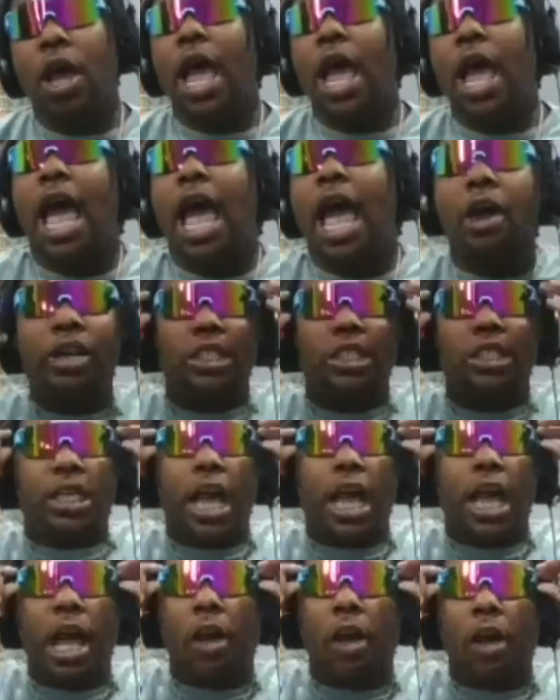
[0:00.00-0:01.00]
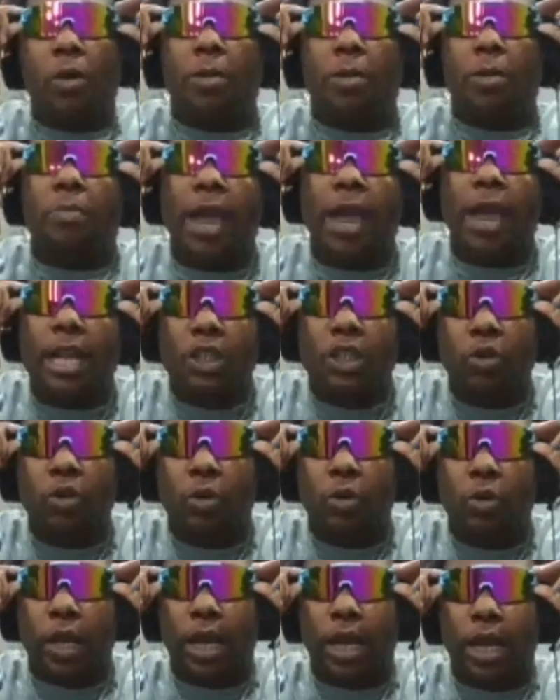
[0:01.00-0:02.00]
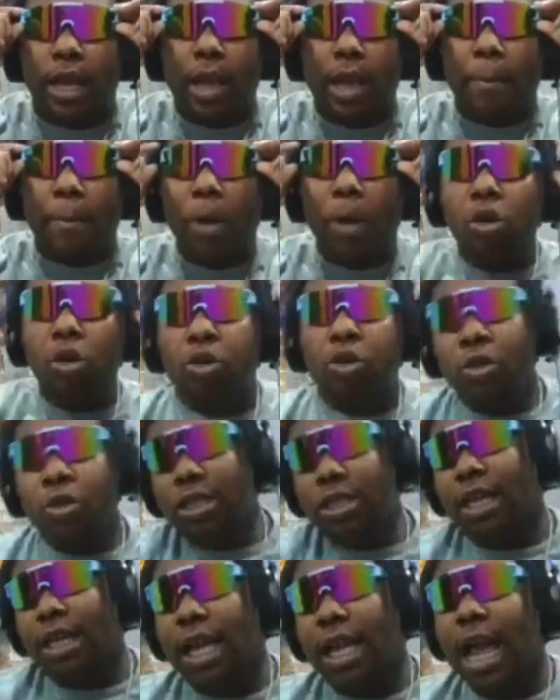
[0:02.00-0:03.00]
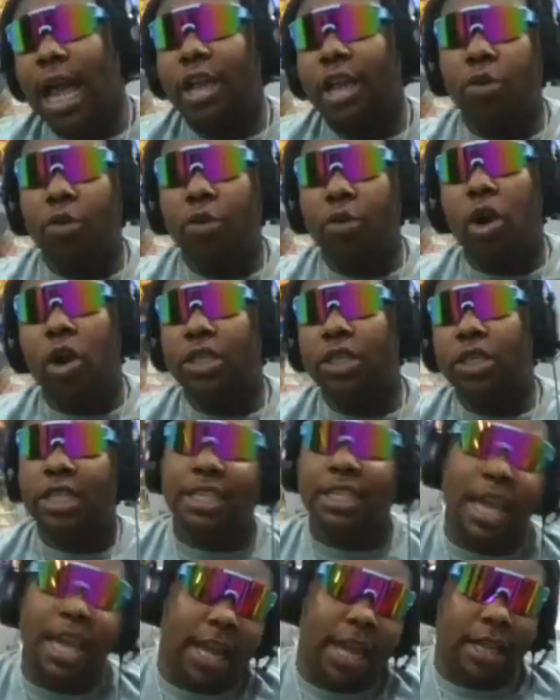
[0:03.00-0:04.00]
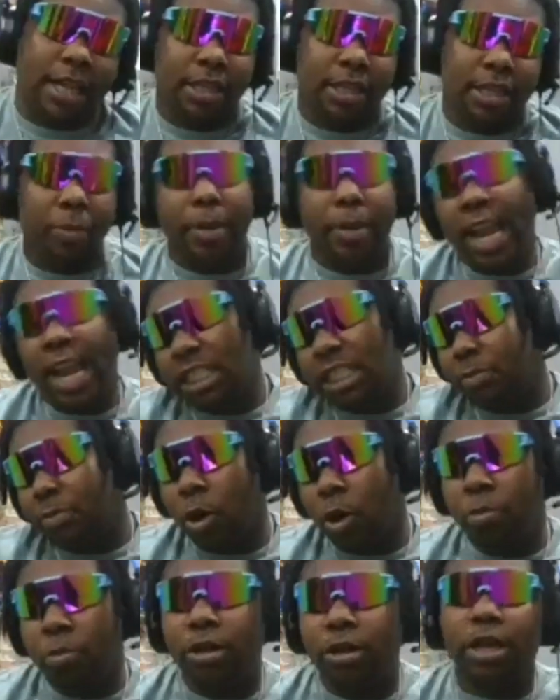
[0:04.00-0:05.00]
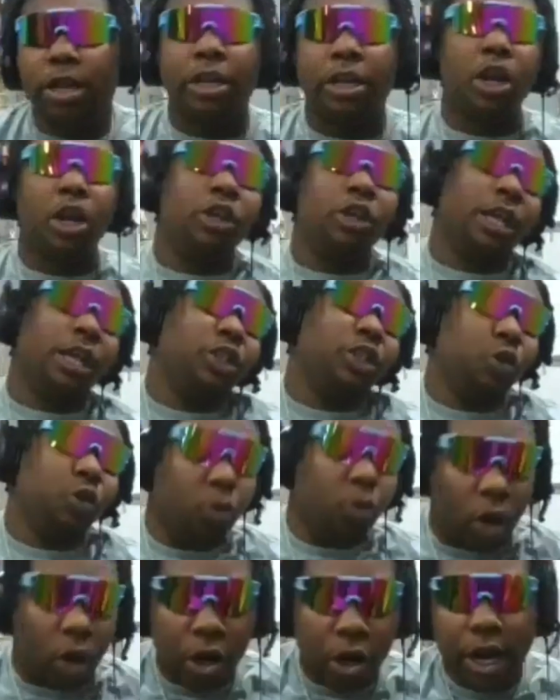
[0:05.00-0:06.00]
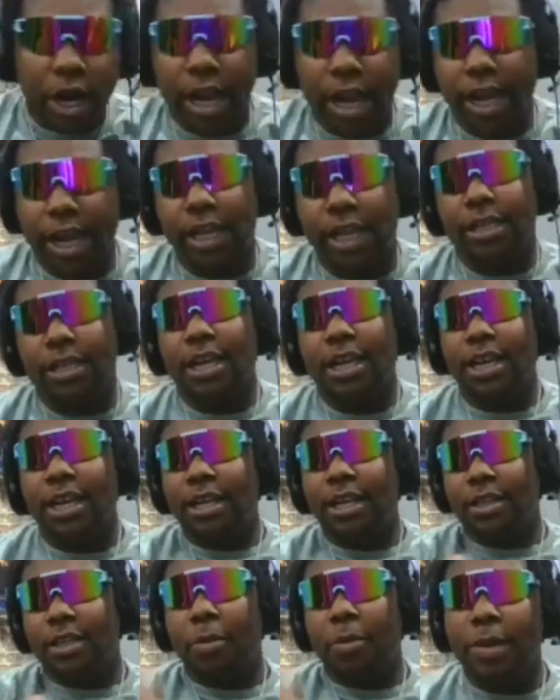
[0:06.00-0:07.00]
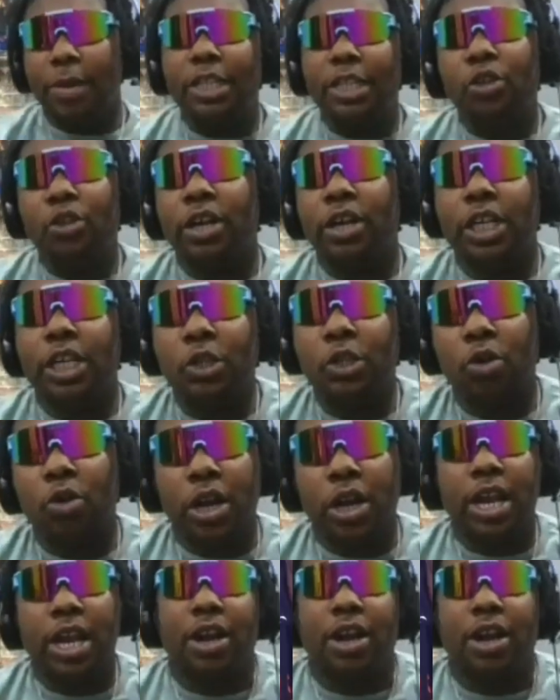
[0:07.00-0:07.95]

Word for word: how did Chicago impact you and mold you to the guy you are today, the basketball player that you were, and the mentor that you are now?